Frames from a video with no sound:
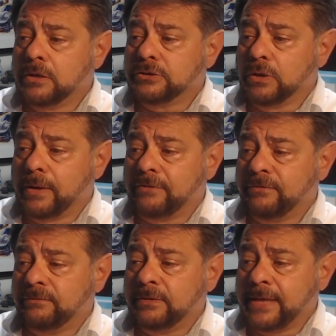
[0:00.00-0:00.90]
So at
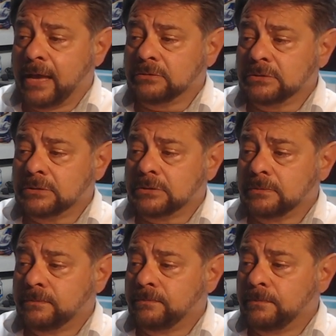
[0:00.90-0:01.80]
50 thousandths,
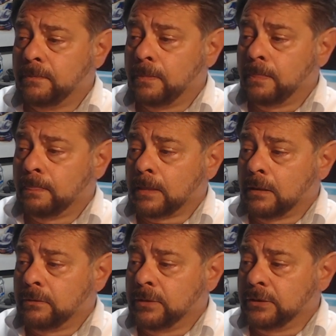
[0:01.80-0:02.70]

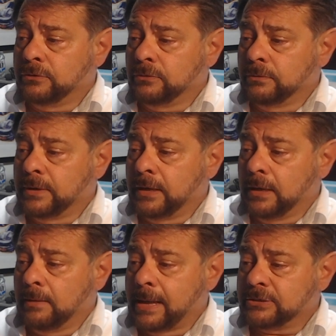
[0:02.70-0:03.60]

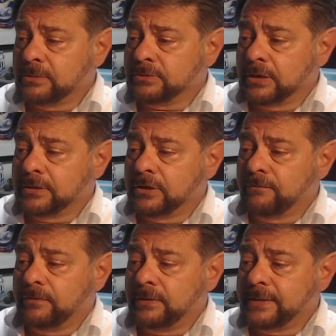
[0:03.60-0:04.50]

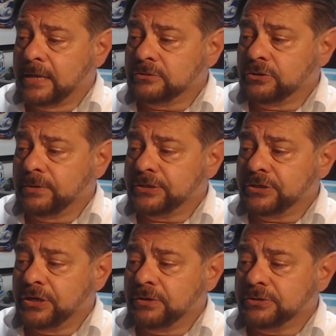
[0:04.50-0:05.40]
50 thousandths
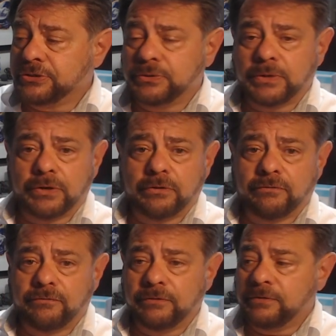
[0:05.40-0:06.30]
duration here is
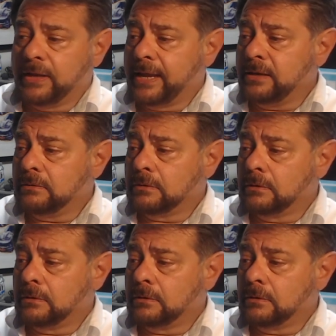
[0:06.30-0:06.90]
258